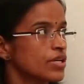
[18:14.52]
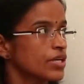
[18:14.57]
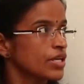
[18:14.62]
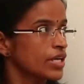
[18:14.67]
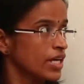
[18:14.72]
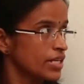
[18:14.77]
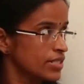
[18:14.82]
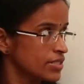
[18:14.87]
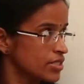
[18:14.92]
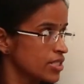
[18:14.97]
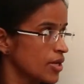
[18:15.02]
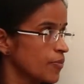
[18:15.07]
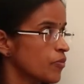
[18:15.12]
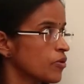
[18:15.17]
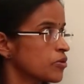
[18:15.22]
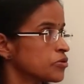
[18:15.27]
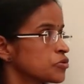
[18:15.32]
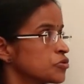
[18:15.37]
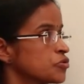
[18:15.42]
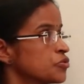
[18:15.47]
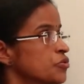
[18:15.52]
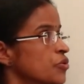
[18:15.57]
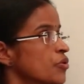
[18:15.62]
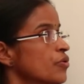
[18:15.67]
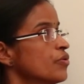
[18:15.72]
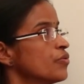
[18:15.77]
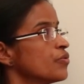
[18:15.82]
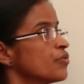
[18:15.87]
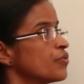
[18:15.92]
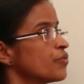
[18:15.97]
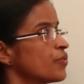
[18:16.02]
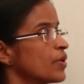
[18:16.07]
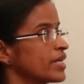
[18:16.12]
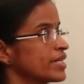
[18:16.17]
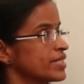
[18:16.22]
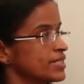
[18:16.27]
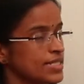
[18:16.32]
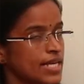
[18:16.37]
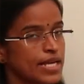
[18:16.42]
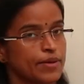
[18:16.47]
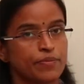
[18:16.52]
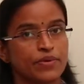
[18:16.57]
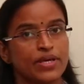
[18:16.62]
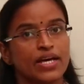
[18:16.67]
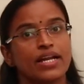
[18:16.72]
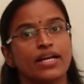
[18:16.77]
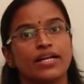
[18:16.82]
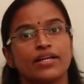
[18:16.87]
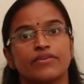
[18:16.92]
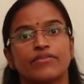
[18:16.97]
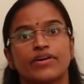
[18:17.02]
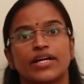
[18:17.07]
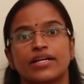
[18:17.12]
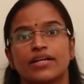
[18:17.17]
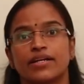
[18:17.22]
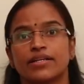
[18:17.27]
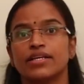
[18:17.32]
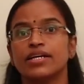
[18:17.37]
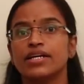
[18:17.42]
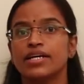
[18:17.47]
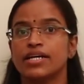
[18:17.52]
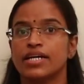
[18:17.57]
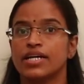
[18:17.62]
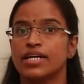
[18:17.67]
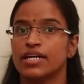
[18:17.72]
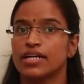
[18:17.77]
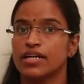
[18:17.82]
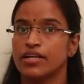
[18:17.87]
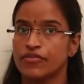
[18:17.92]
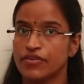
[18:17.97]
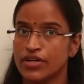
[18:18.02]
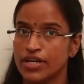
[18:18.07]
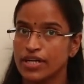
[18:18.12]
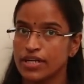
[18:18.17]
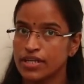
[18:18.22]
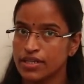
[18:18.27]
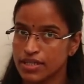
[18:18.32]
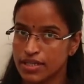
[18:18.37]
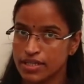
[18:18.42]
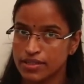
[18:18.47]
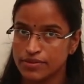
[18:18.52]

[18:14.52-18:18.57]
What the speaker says: You are supposed to know what is IPR and what are the different